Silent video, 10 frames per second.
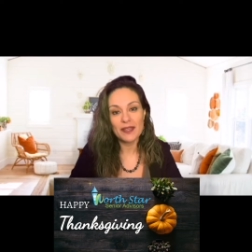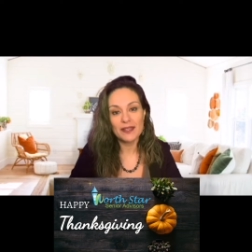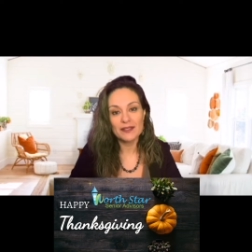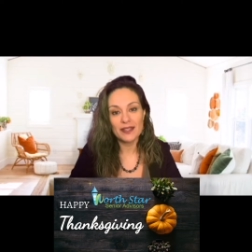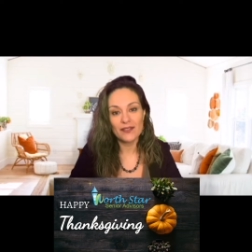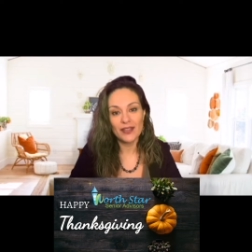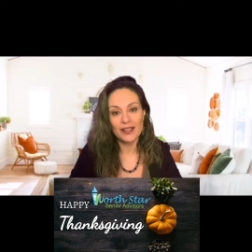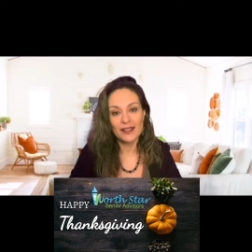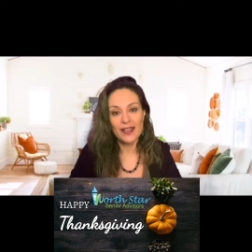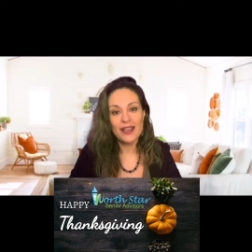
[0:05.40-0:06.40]

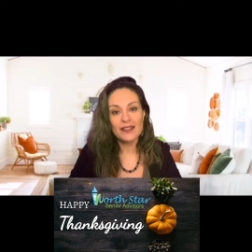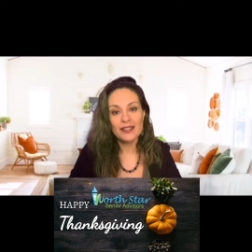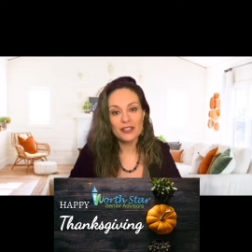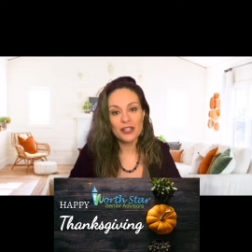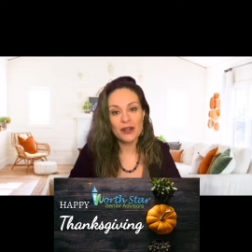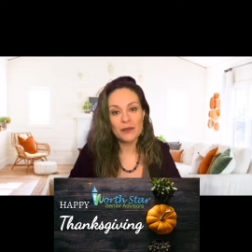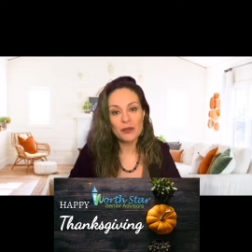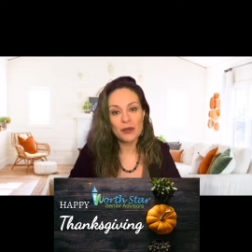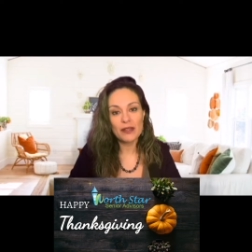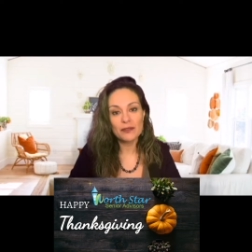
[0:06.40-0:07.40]
Thanksgiving. This year,
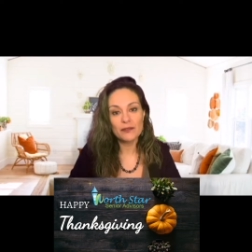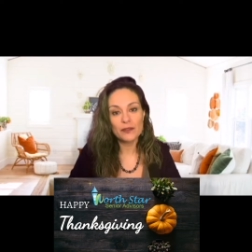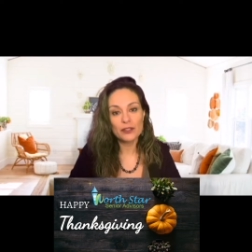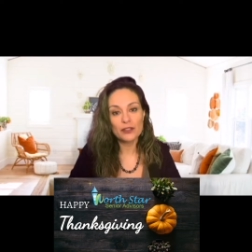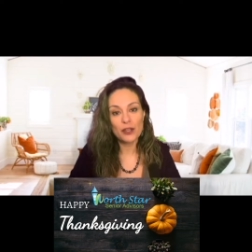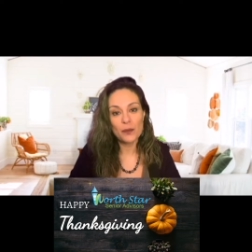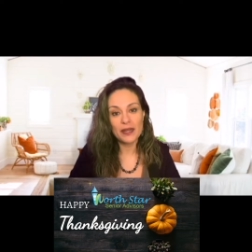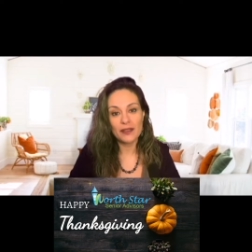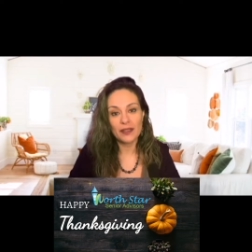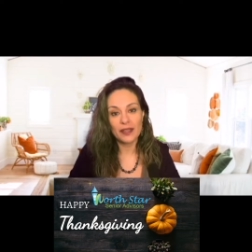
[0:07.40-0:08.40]
I'm grateful for so
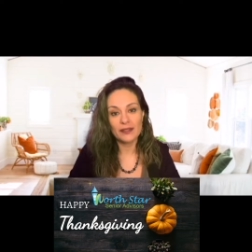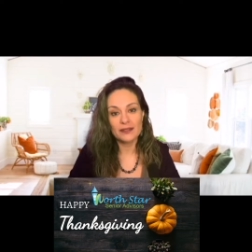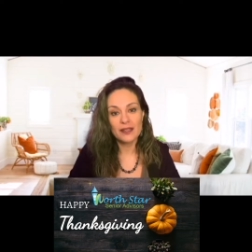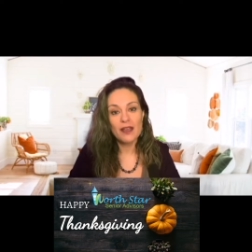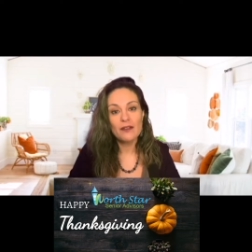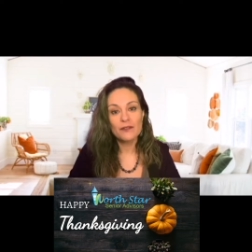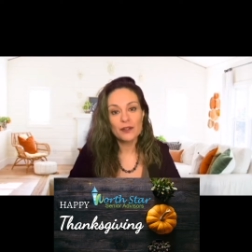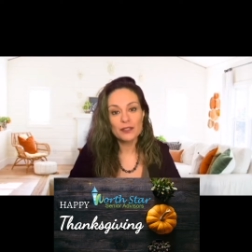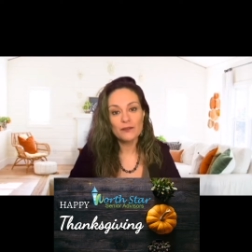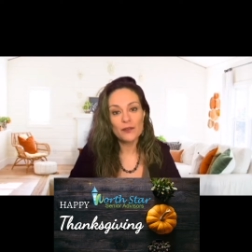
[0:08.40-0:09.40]
many things.
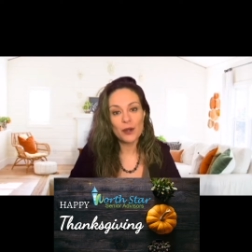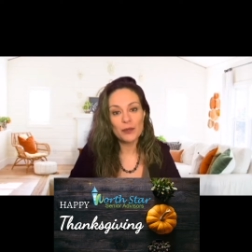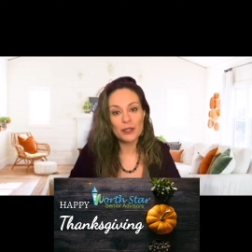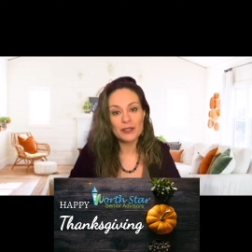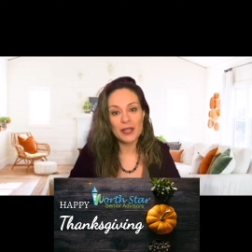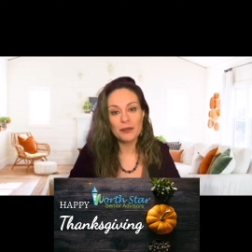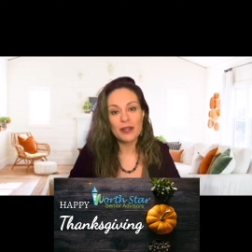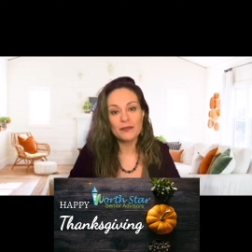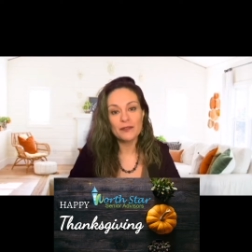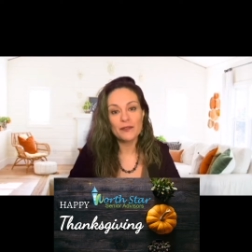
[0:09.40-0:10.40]
First and foremost, I'm
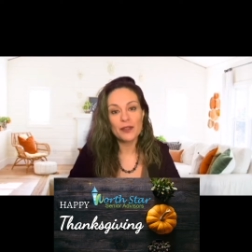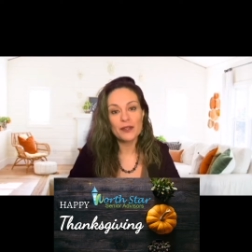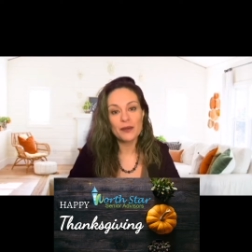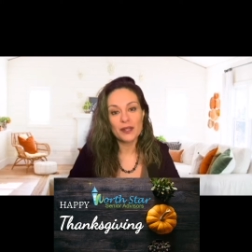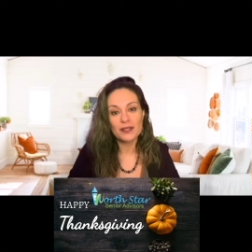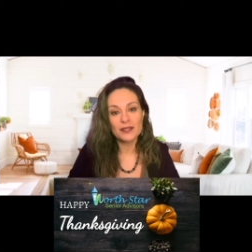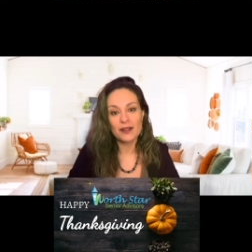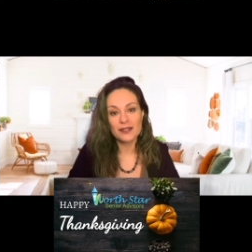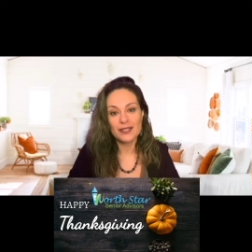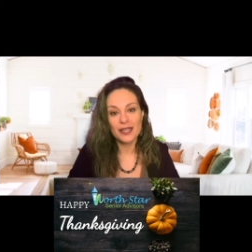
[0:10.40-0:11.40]
grateful for the North
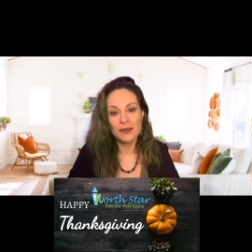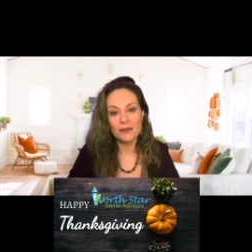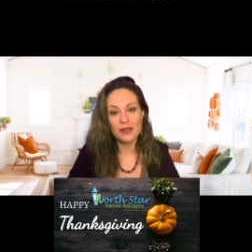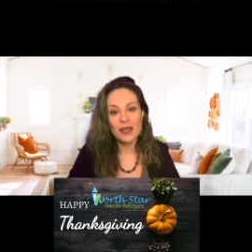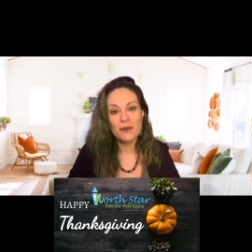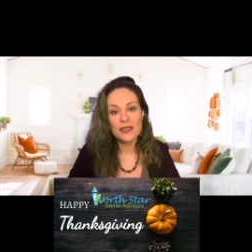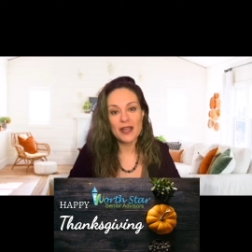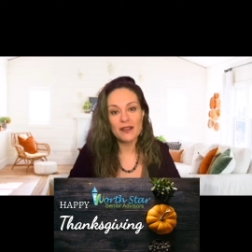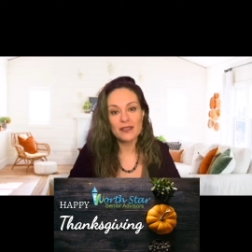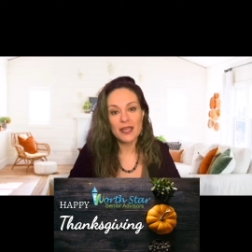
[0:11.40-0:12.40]
Star team.
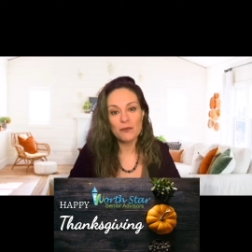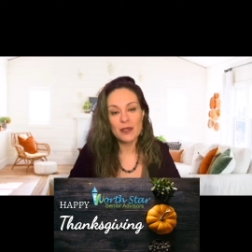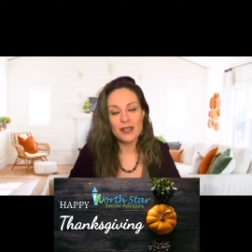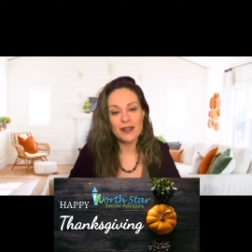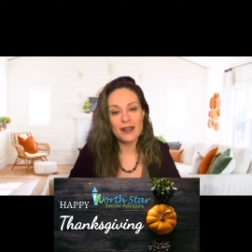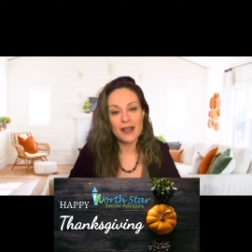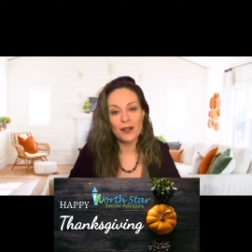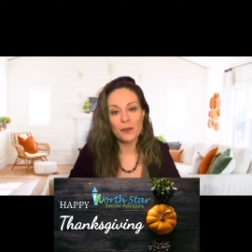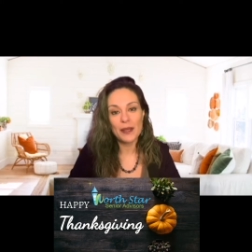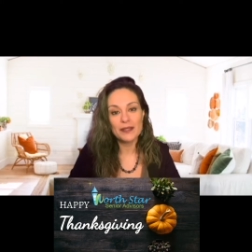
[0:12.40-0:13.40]
Without them, we couldn't
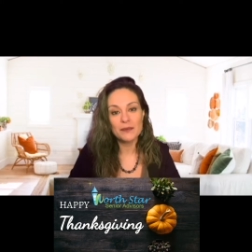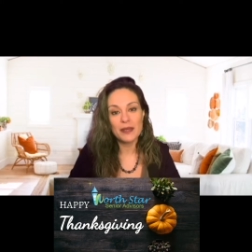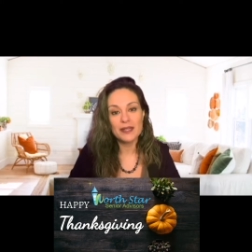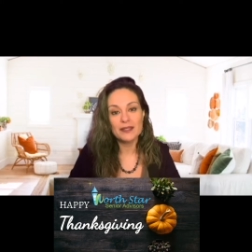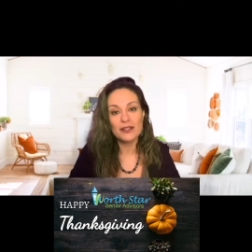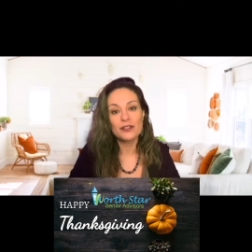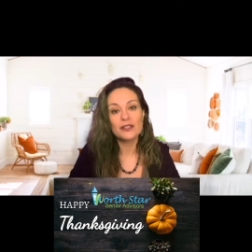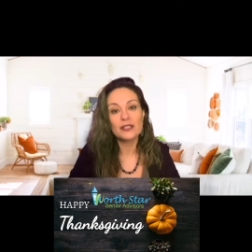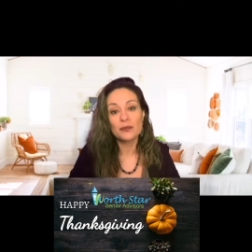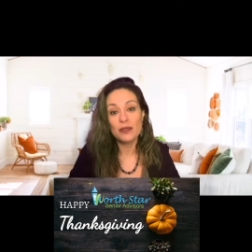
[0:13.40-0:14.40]
help as many
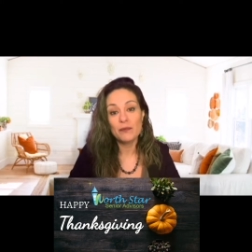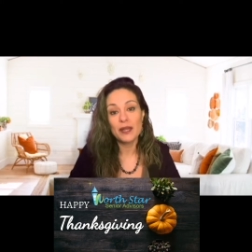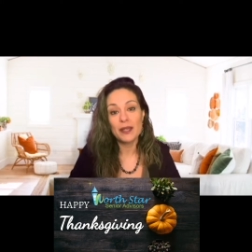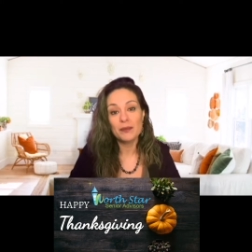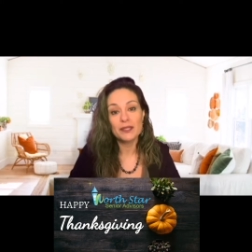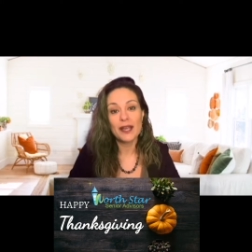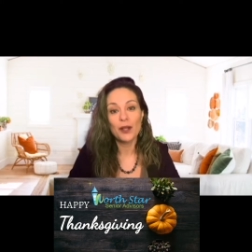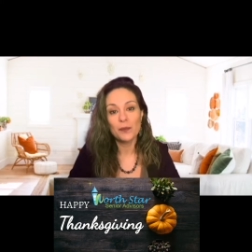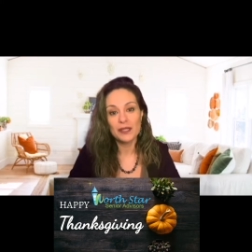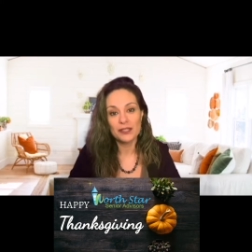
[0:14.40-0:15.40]
seniors as we've been able to
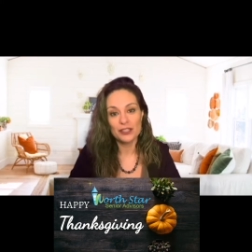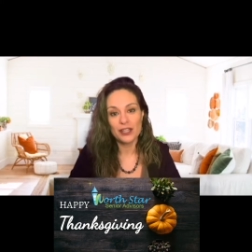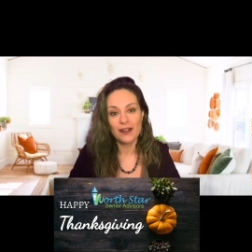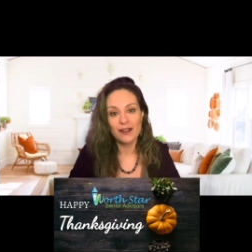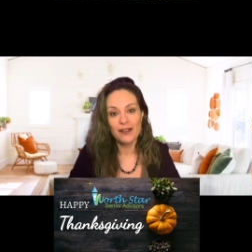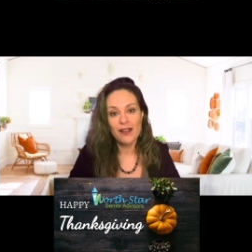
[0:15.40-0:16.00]
help this year.